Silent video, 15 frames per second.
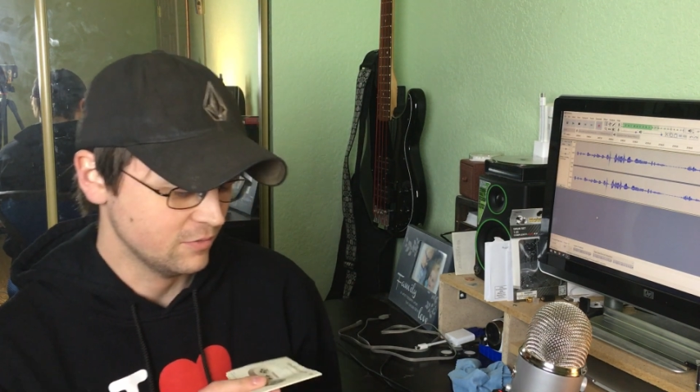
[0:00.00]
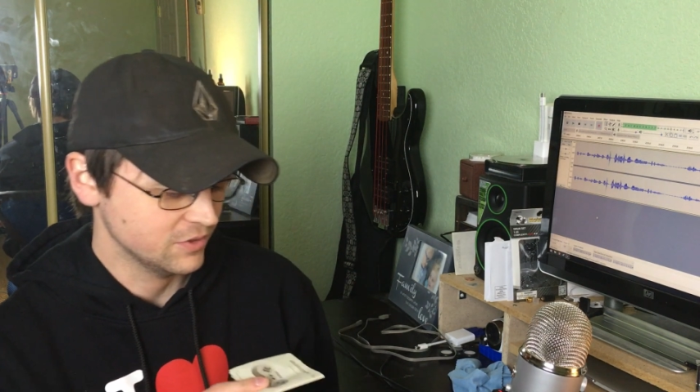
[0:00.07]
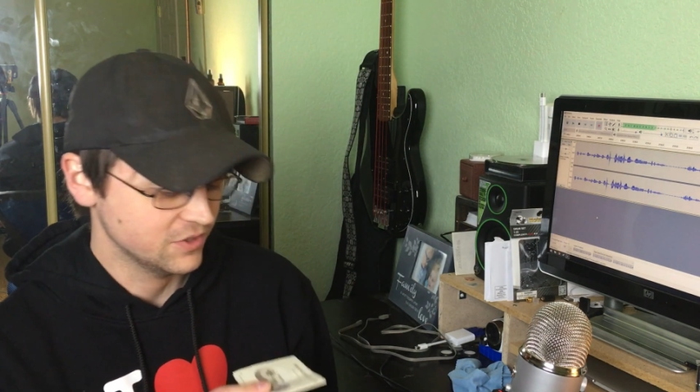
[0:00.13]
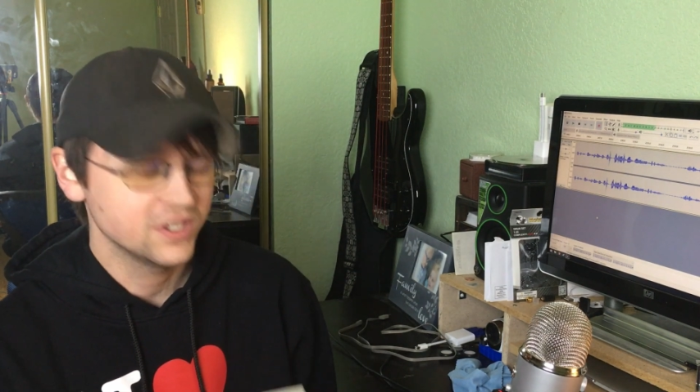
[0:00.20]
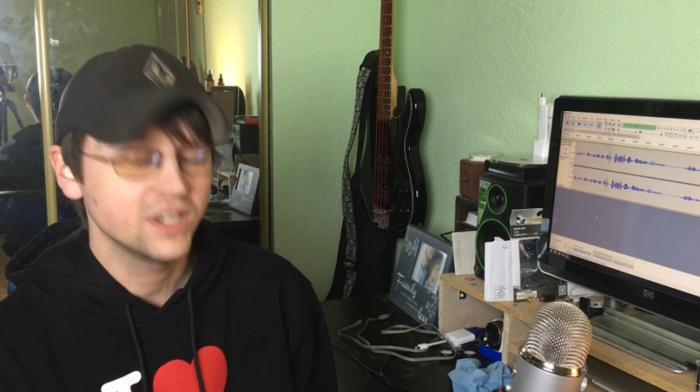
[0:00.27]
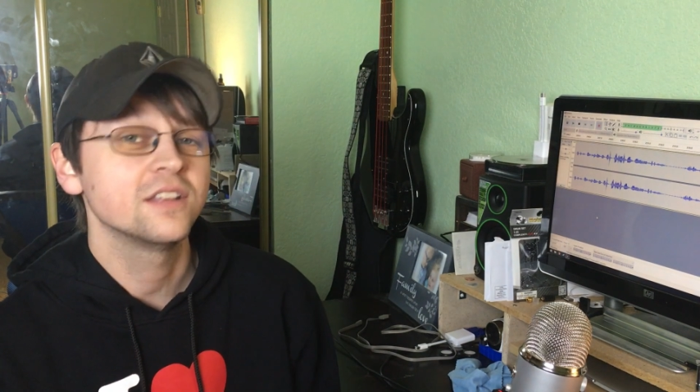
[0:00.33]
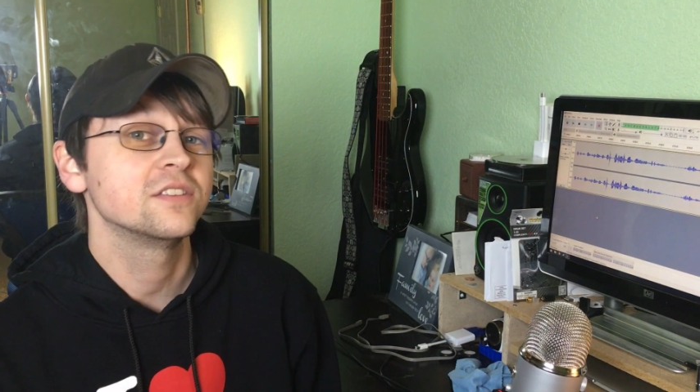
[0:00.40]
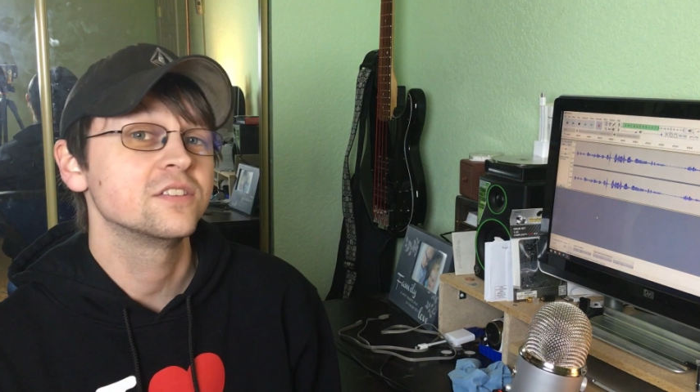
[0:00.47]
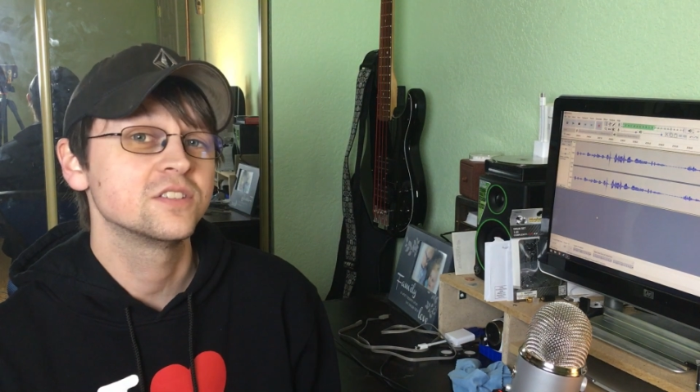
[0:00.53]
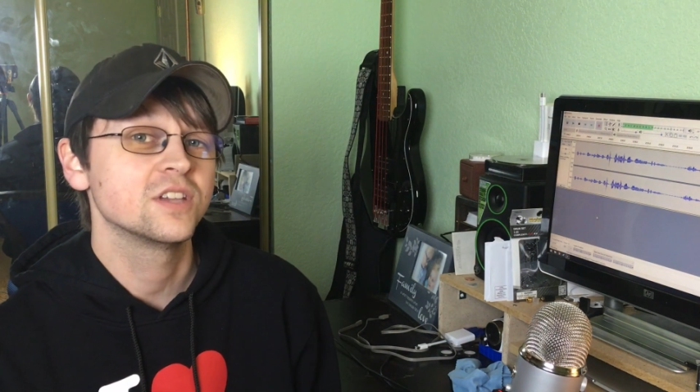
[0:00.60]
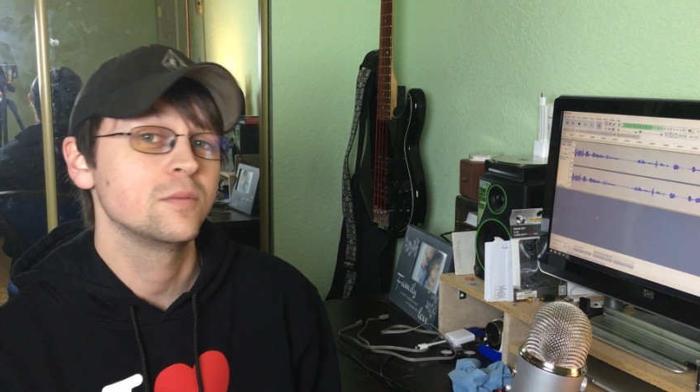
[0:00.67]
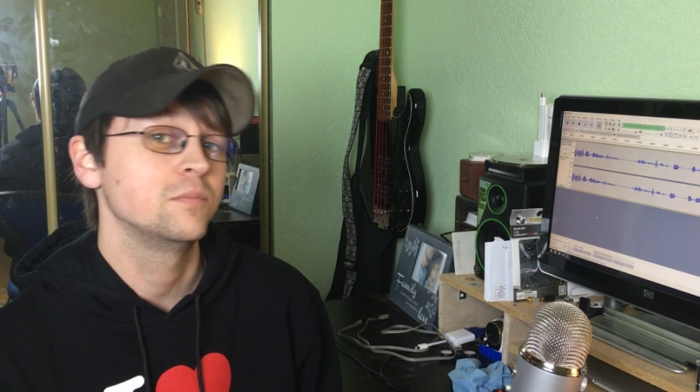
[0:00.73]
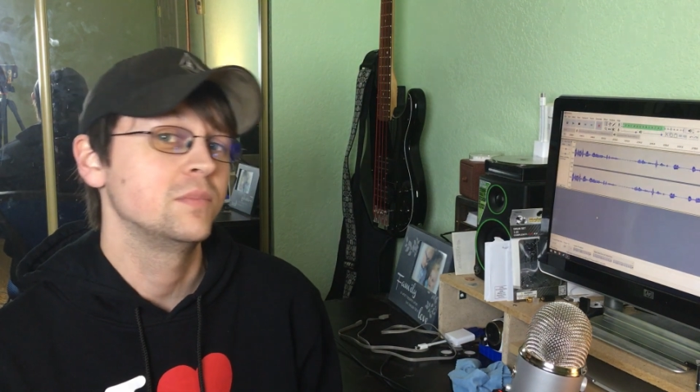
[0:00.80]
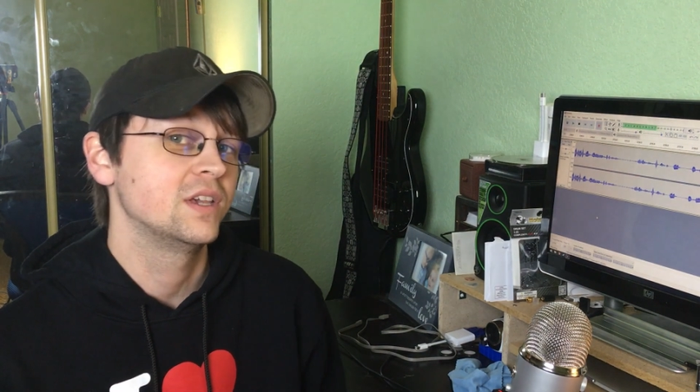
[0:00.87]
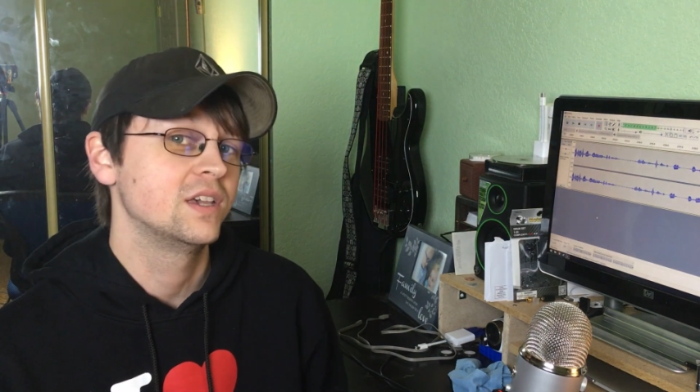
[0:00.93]
was setting this
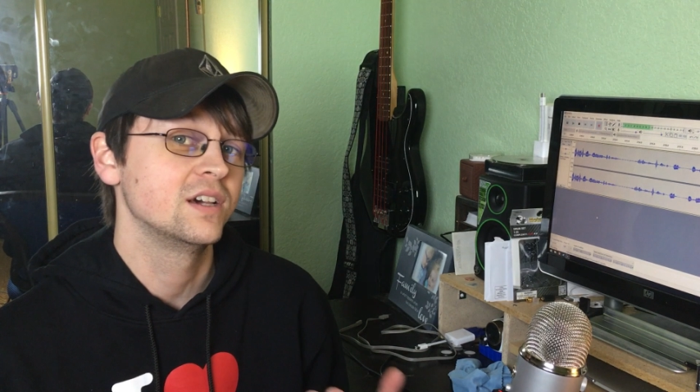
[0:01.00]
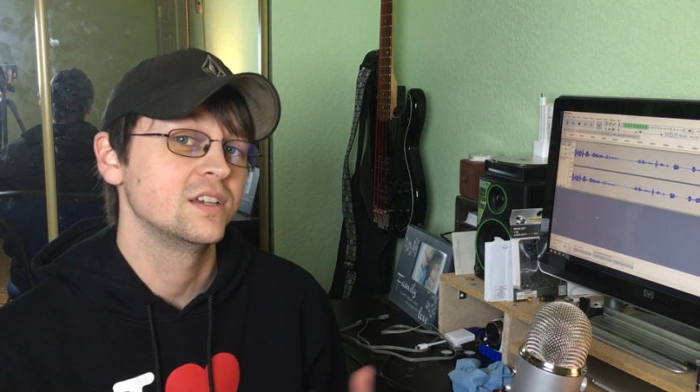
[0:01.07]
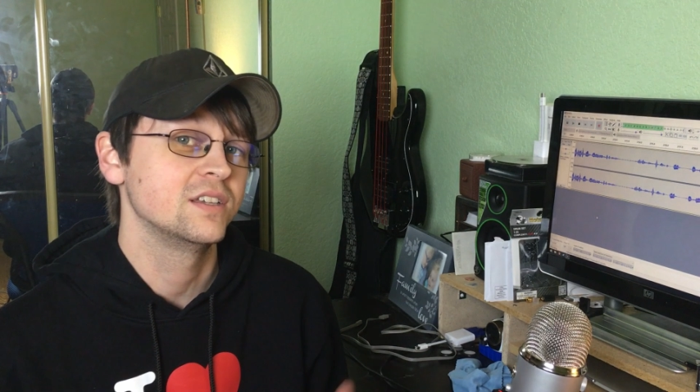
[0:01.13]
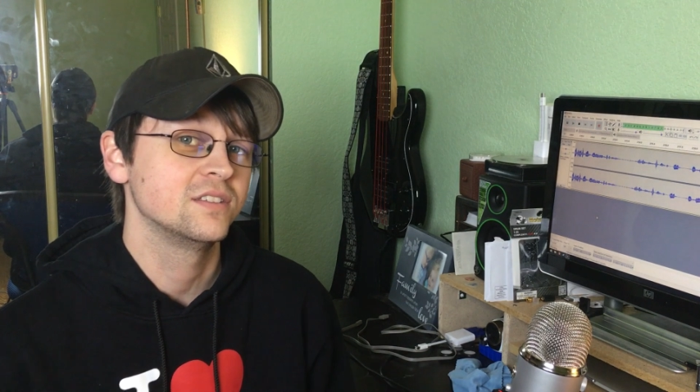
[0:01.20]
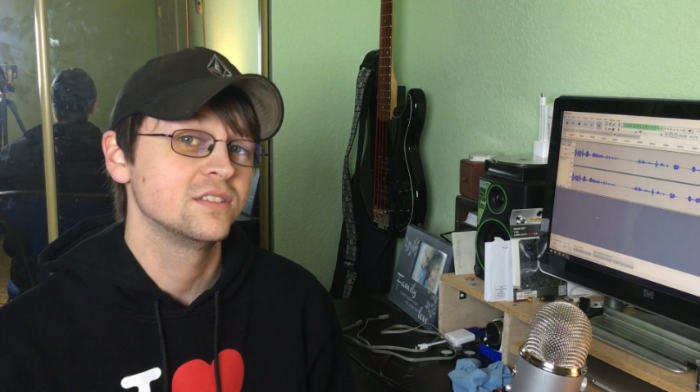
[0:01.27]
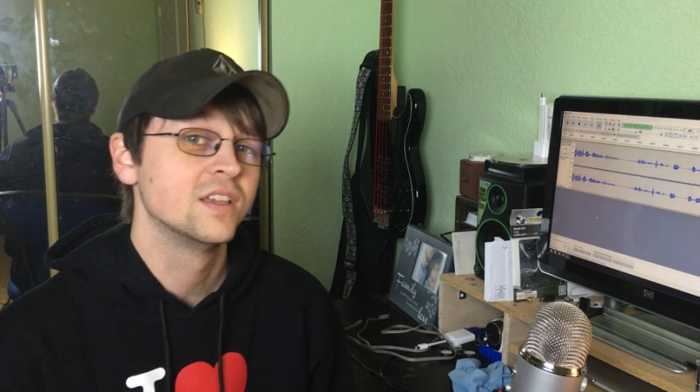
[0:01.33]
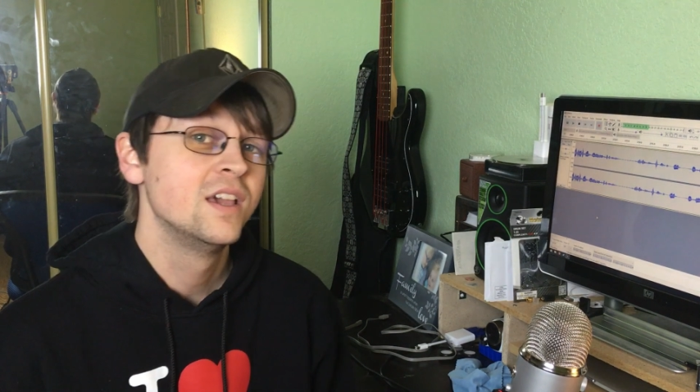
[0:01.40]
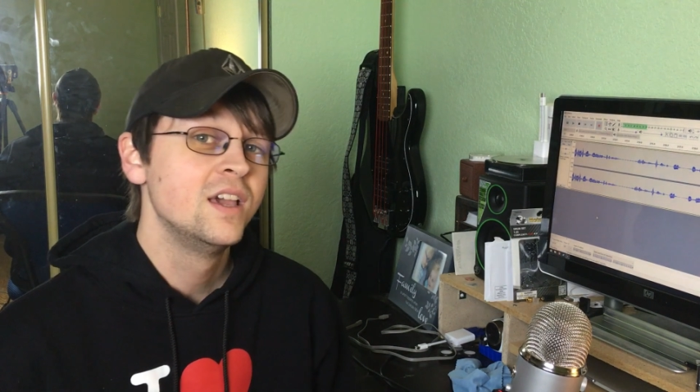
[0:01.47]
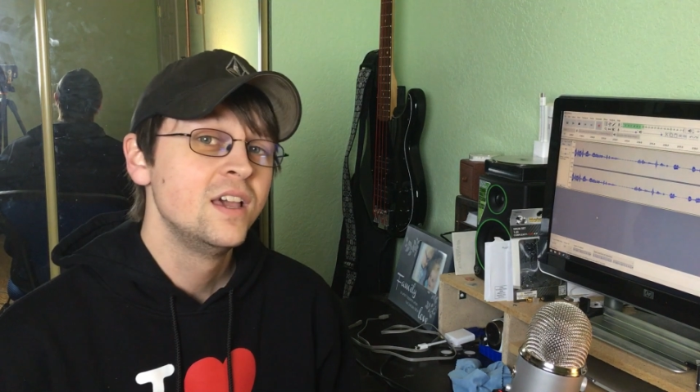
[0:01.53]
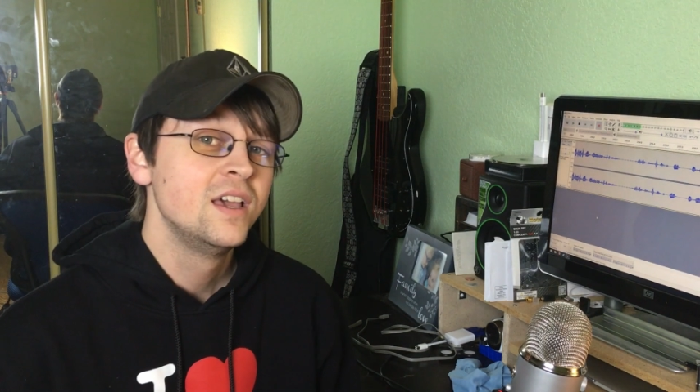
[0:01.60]
up because